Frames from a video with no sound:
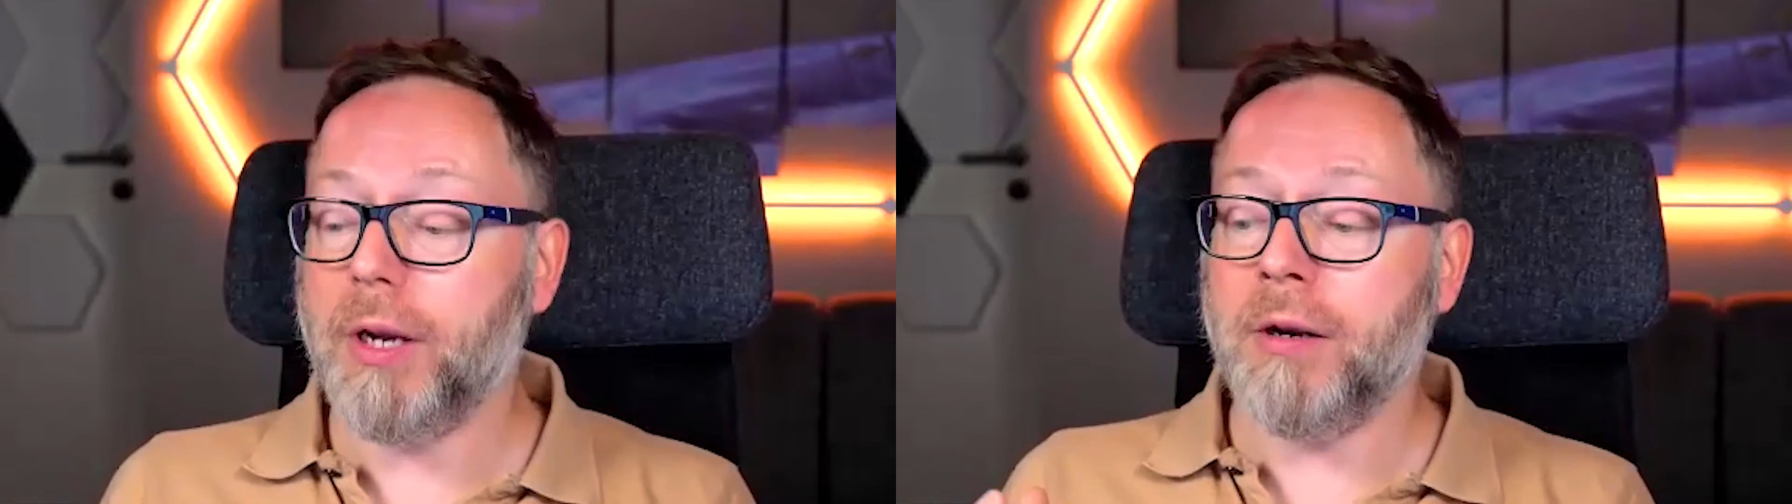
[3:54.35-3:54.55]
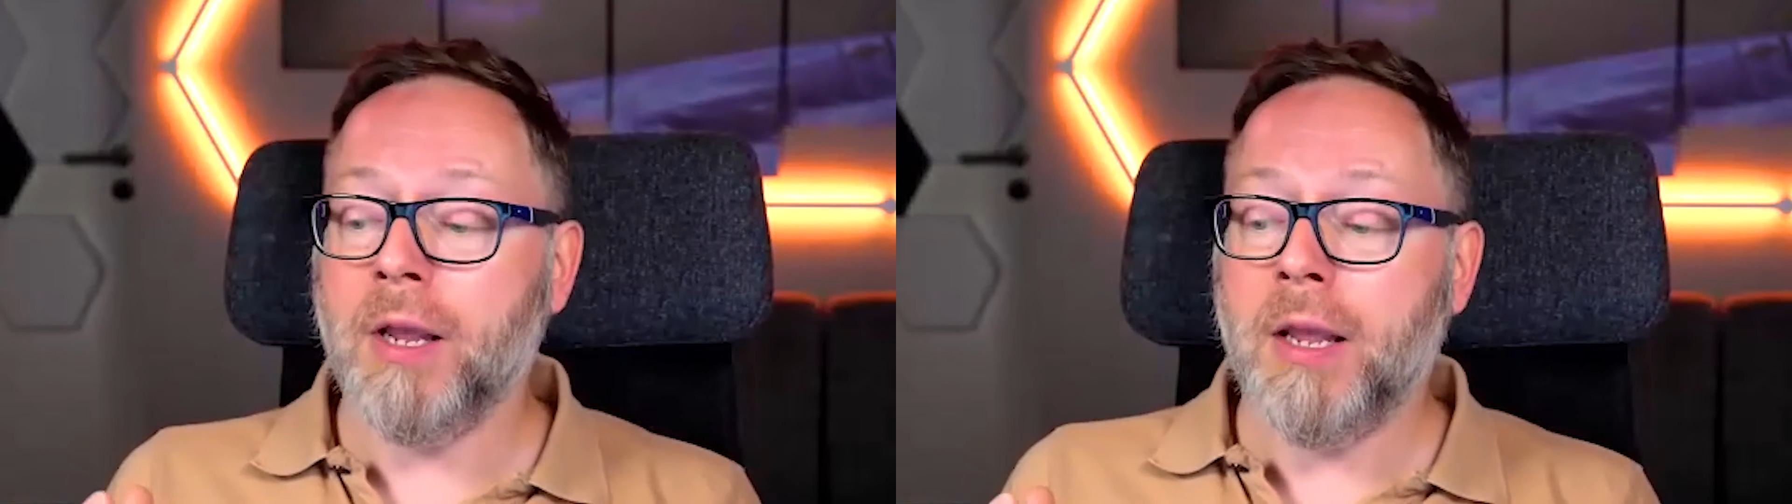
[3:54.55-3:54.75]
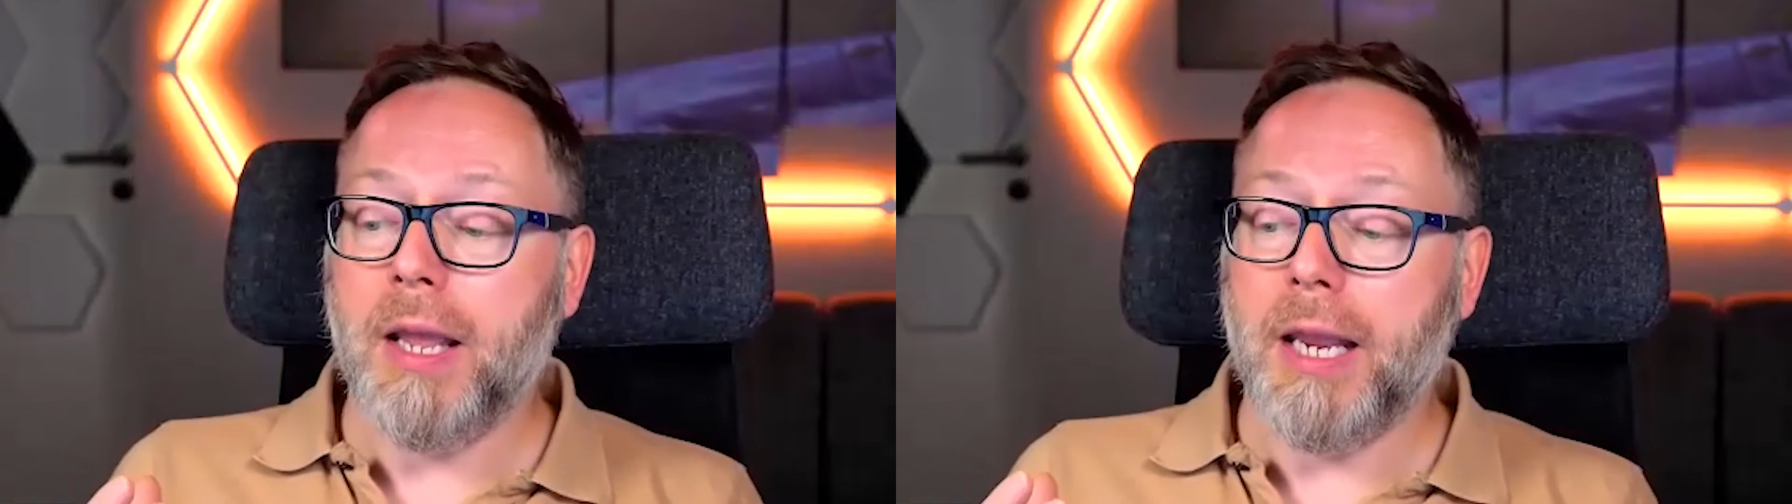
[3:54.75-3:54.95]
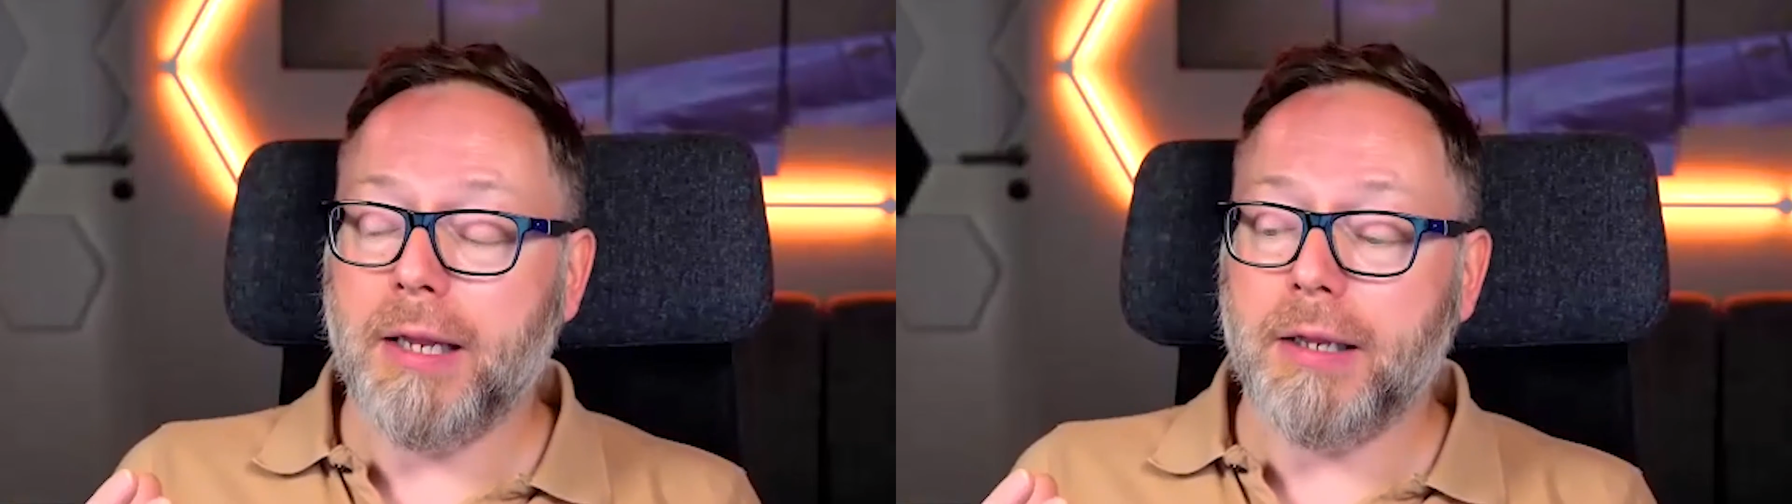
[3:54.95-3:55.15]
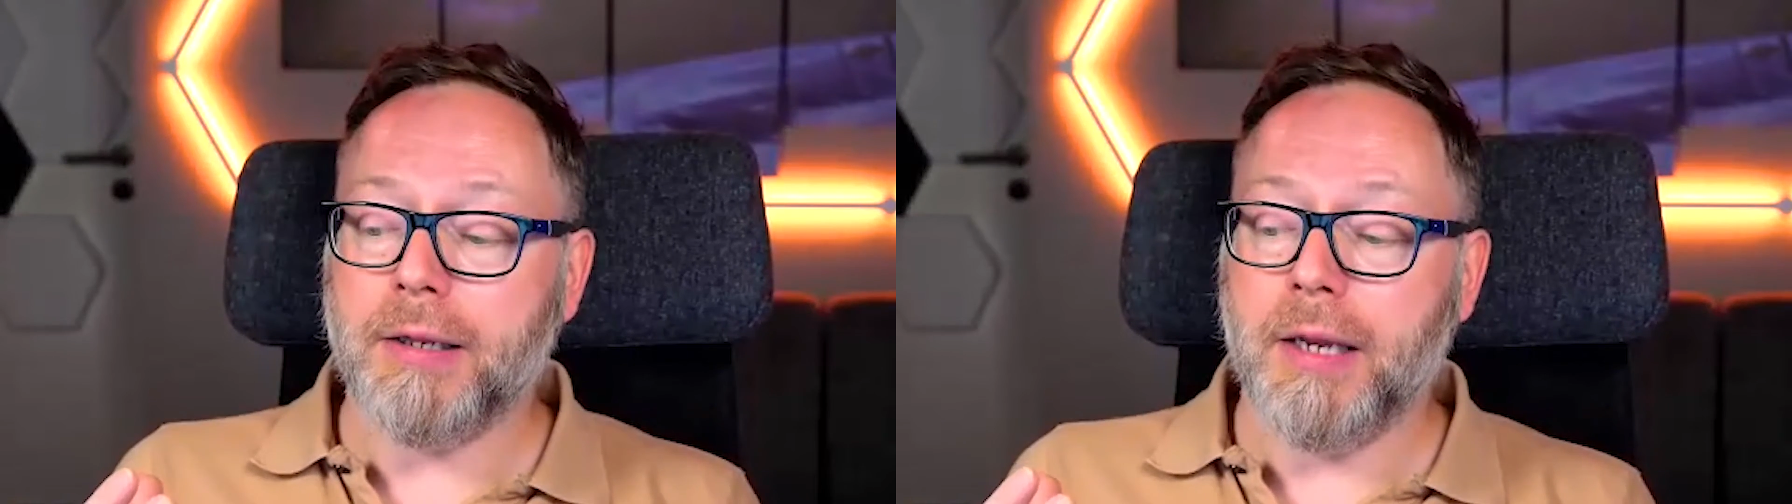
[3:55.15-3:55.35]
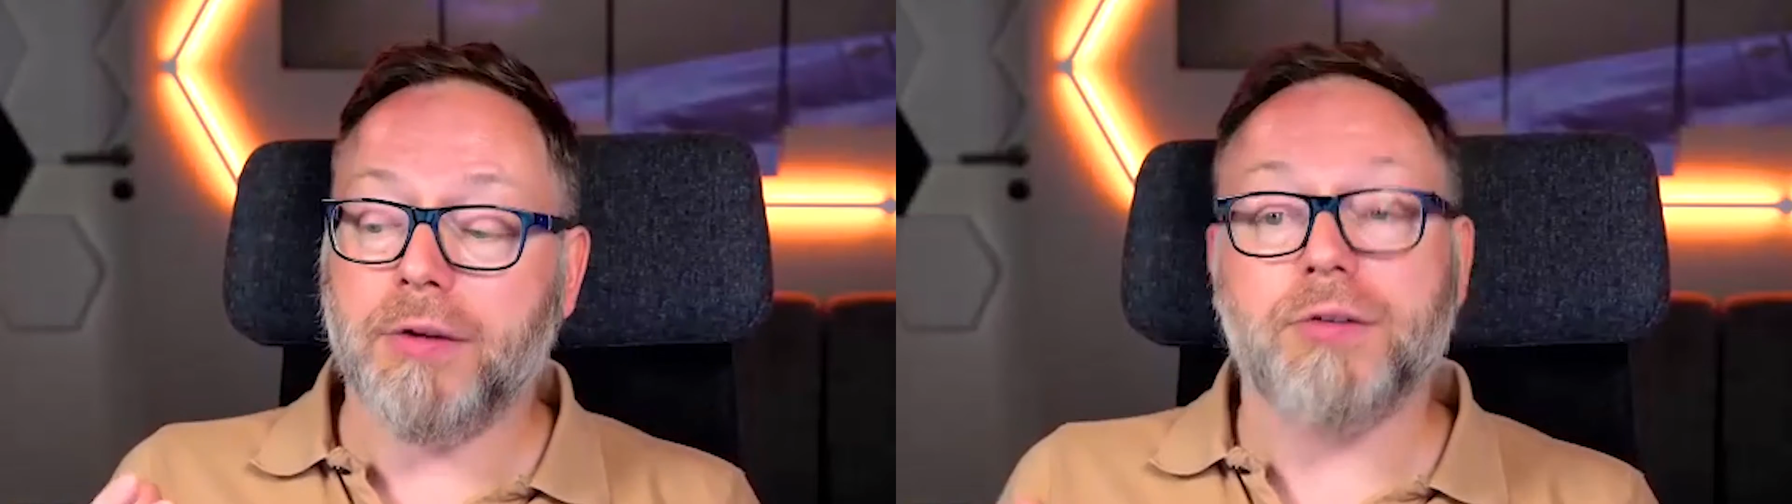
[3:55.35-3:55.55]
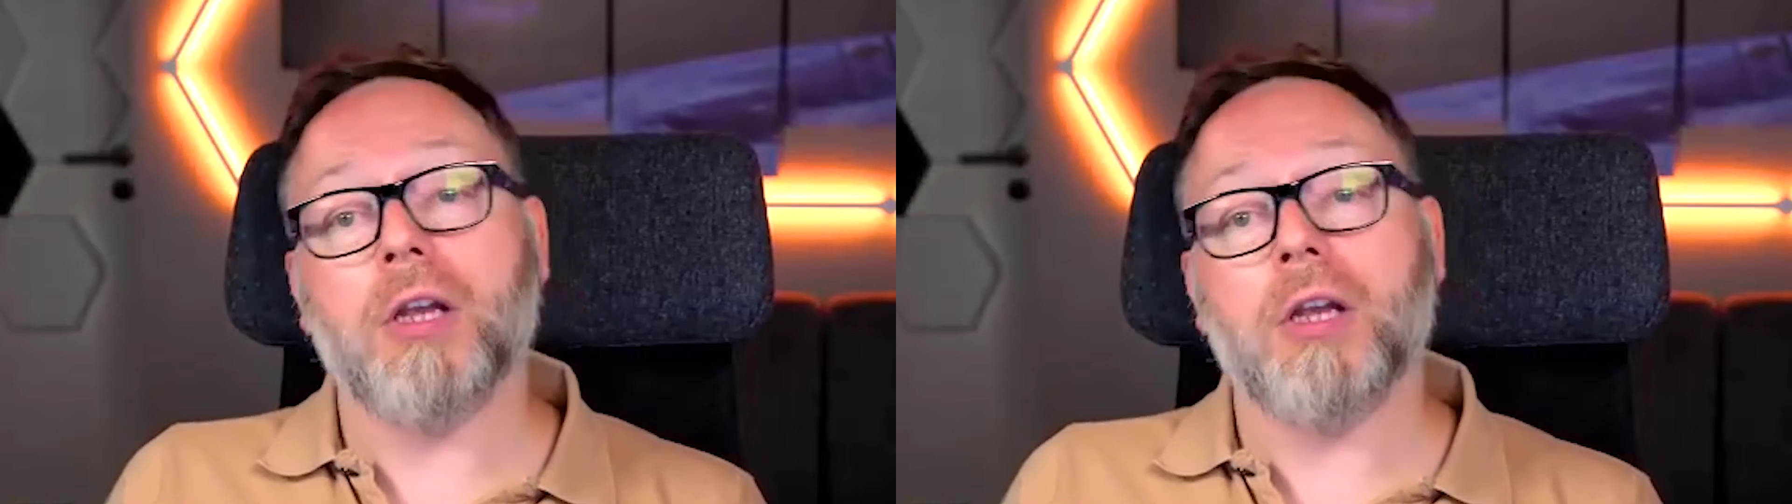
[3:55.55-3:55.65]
But in